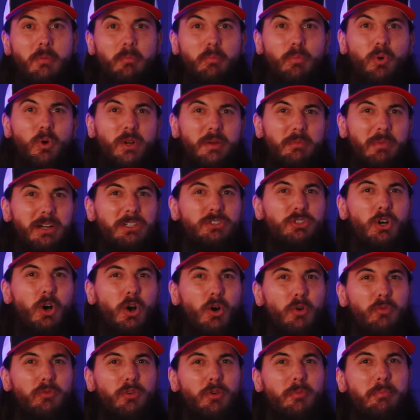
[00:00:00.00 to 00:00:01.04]
pretty much
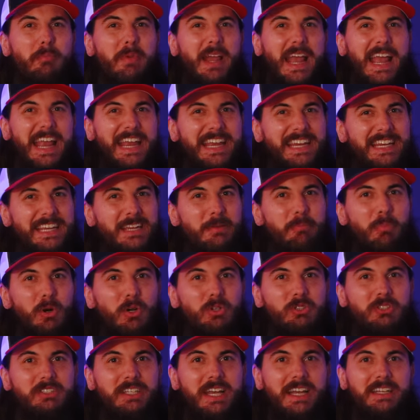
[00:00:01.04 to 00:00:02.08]
over
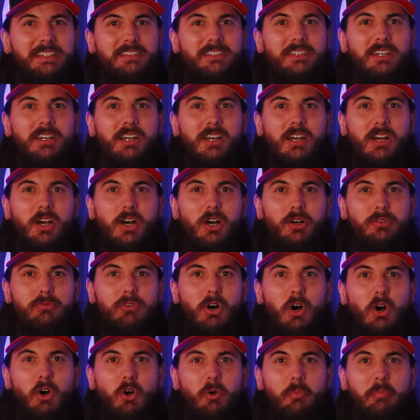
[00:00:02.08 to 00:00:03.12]
80% of
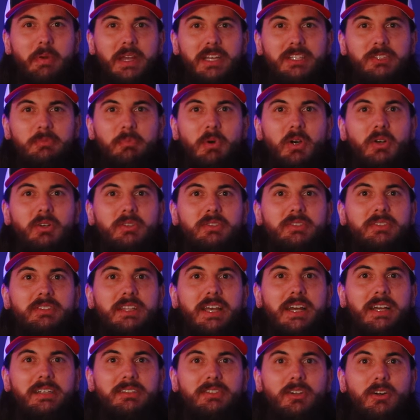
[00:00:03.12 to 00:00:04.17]
all baseballs
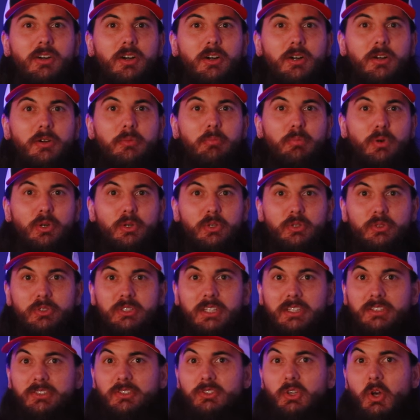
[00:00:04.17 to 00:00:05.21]
that are produced
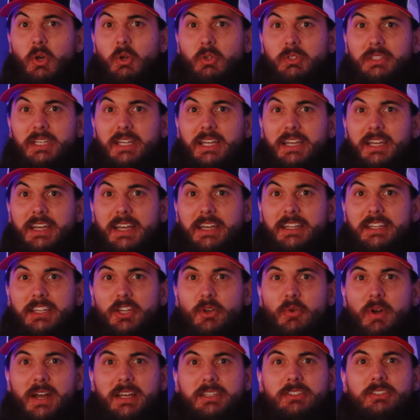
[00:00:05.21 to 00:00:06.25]
and sold in
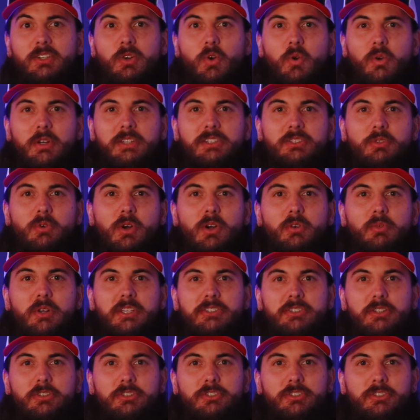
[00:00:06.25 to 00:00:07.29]
the US, according to our
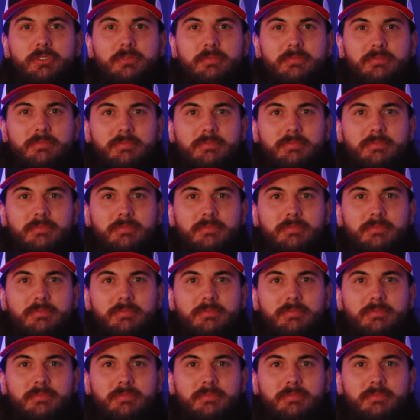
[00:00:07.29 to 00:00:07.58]
research.